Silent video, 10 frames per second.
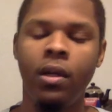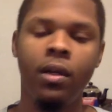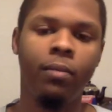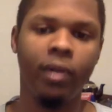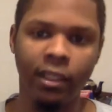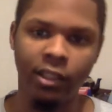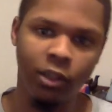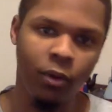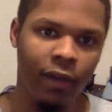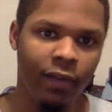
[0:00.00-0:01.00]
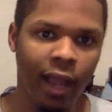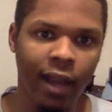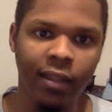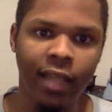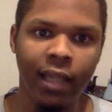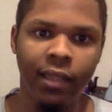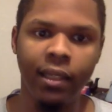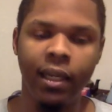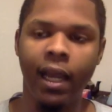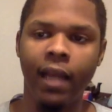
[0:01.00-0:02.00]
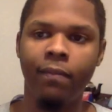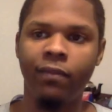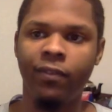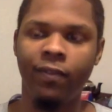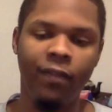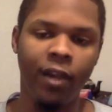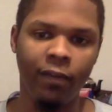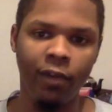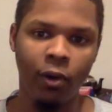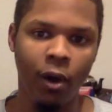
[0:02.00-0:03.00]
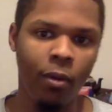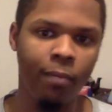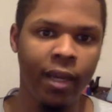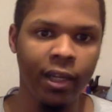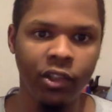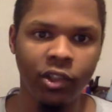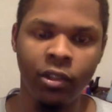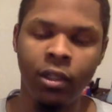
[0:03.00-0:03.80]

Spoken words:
but they still have a lot of talent that they got to figure out what mesh,